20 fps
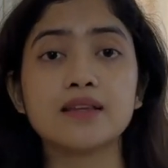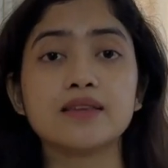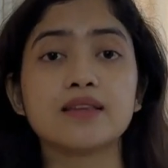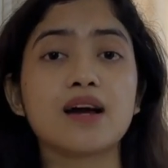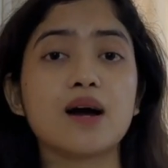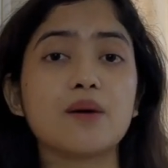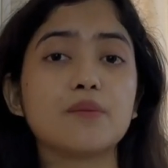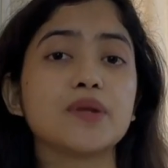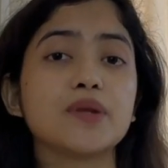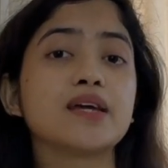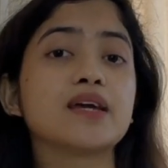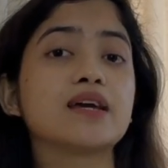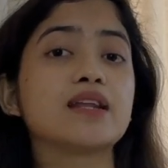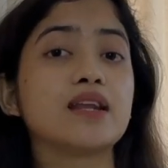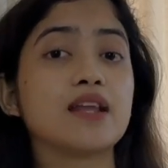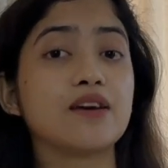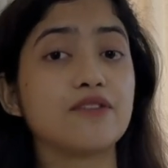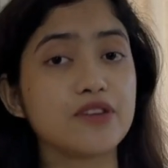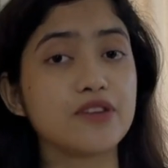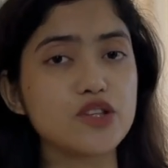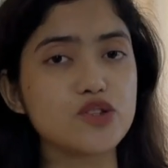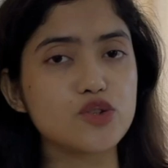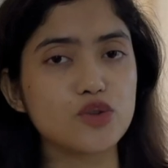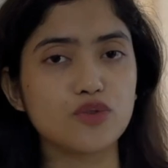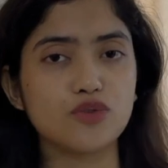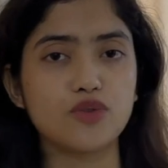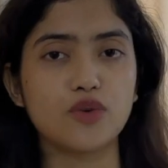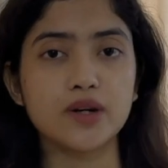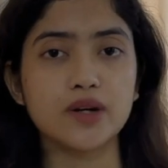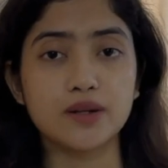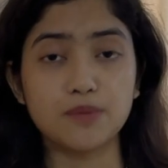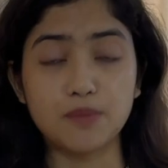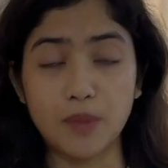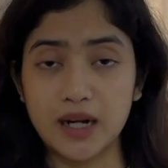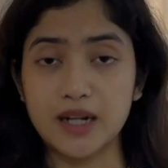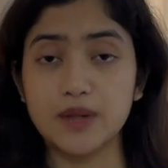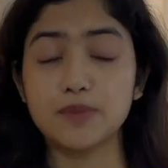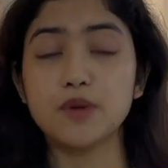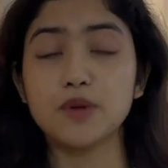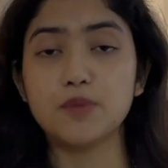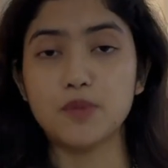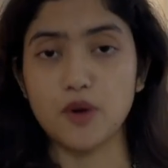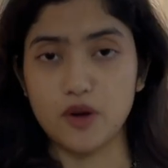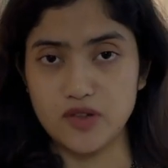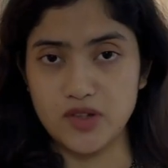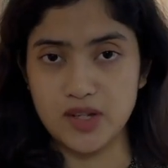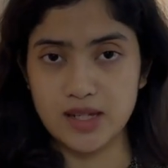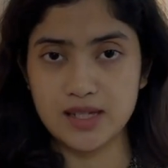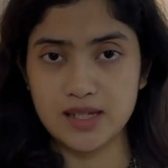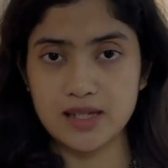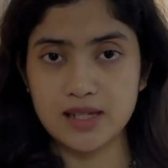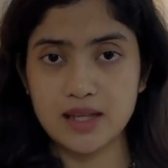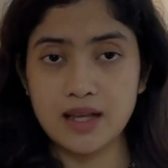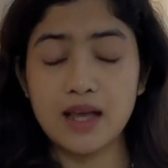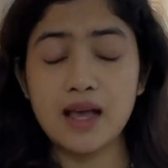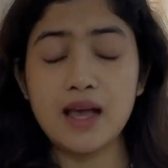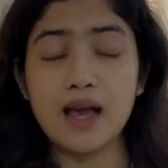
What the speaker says: the company can leverage you for multiple projects.